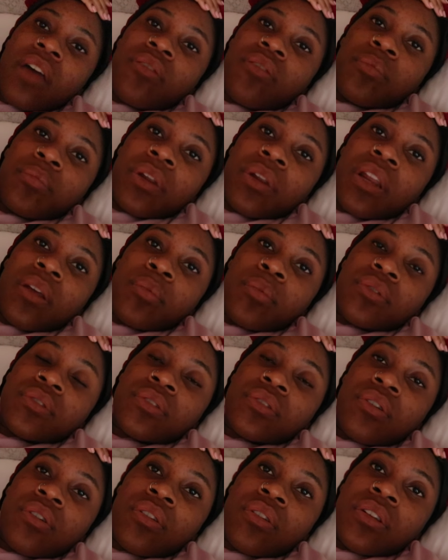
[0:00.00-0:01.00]
haven't been able to
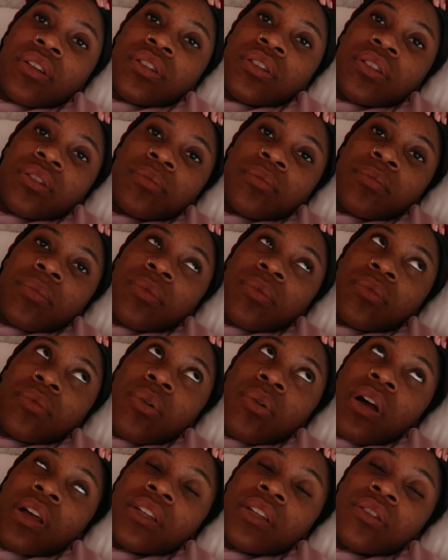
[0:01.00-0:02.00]
go to the gym
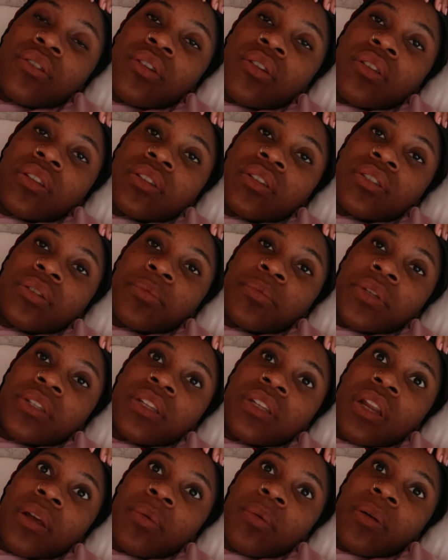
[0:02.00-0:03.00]
well i didn't go to the gym
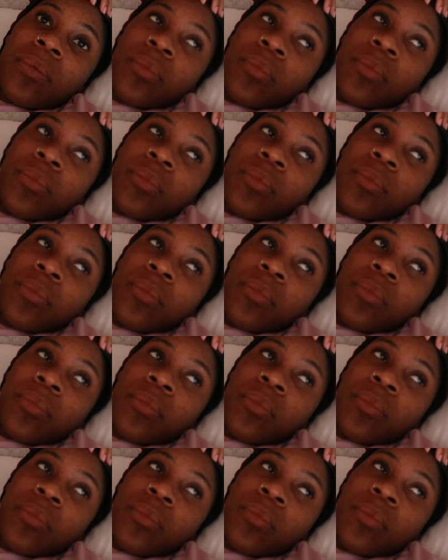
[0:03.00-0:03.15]
yesterday but i'm